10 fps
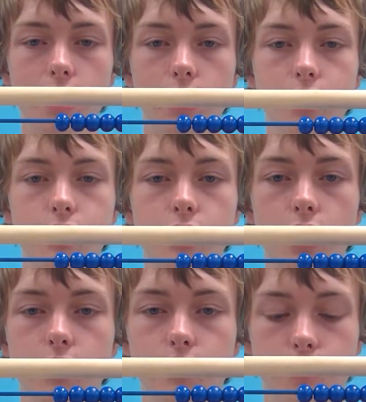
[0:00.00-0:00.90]
Let's
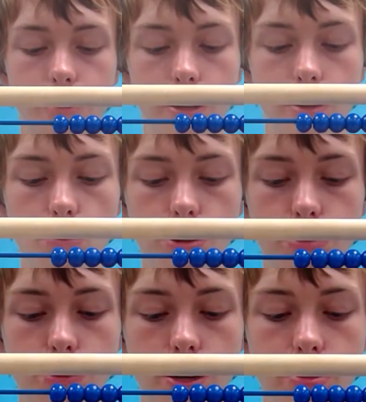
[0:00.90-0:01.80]
start in the ones
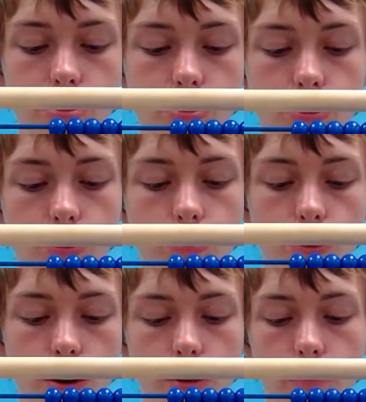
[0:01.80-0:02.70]
place, 2,
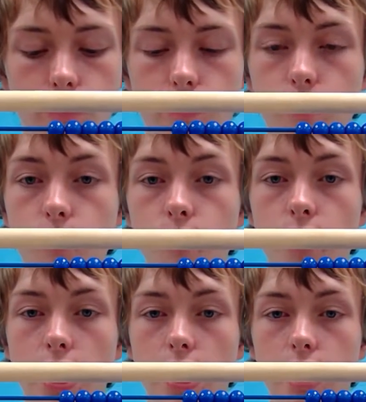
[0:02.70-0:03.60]
4,
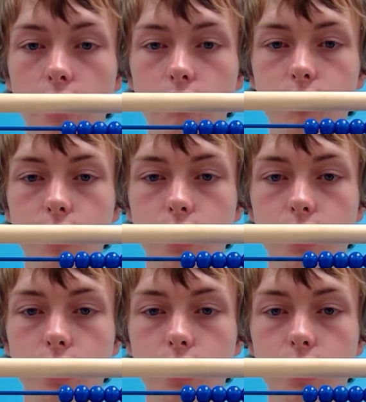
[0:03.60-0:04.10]
5,